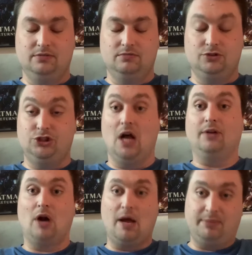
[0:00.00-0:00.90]

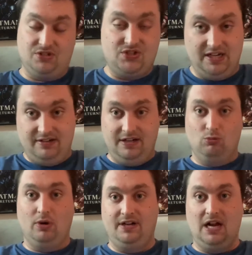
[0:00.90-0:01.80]
John Robinson
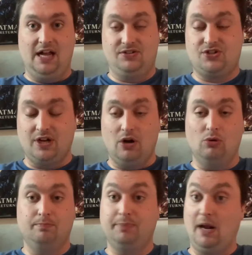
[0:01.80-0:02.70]
and whatnot.
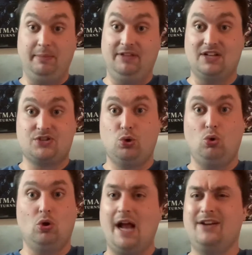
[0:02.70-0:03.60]
So, but I mean, that's
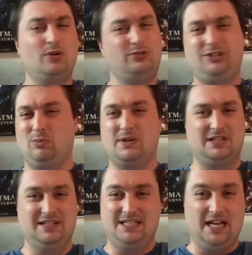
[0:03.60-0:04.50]
cool. I knew she
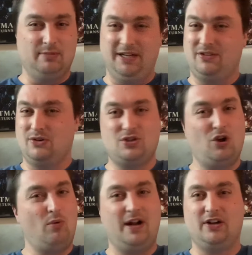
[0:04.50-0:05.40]
wasn't dead. I'm like, there's
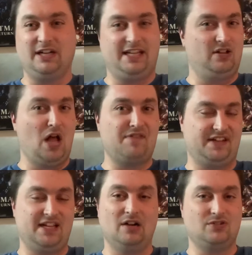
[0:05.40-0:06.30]
no way you're going to kill off a
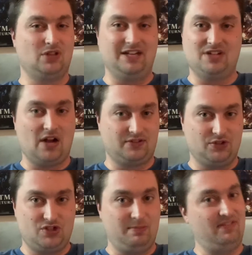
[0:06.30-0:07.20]
character like Dr.
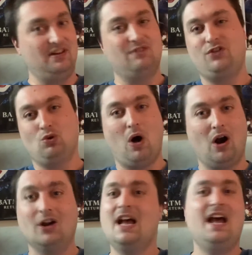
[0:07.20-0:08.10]
Smith. And if you
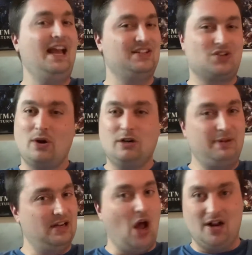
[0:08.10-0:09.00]
are, it's going to
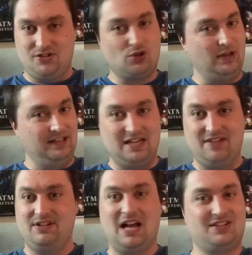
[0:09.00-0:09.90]
be an on-screen
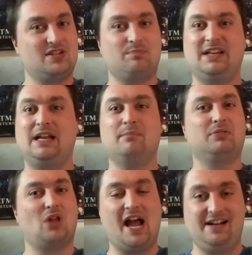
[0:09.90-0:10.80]
death, not something
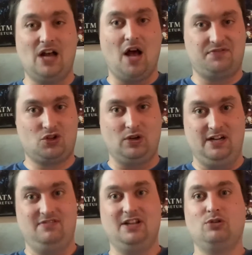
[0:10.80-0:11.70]
implied
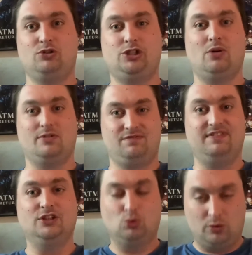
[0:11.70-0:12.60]
off-screen. And then you show us
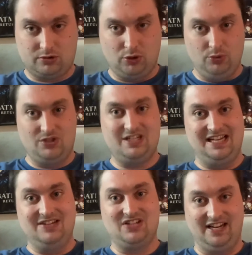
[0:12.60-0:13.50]
visual clues
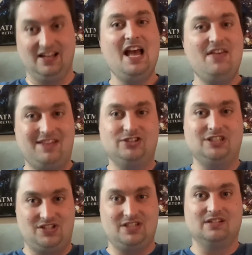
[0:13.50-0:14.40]
teasing that
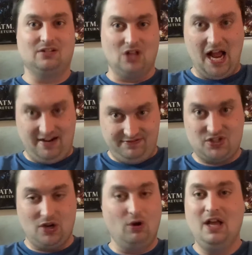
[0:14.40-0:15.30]
she's still alive.
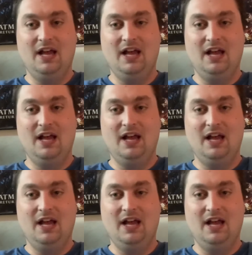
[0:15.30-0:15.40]
So